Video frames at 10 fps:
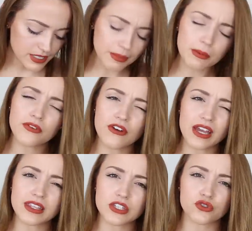some people
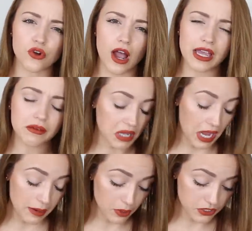find these drying,
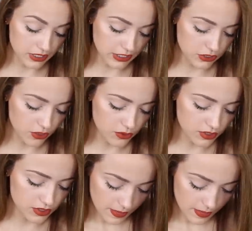but I personally don't.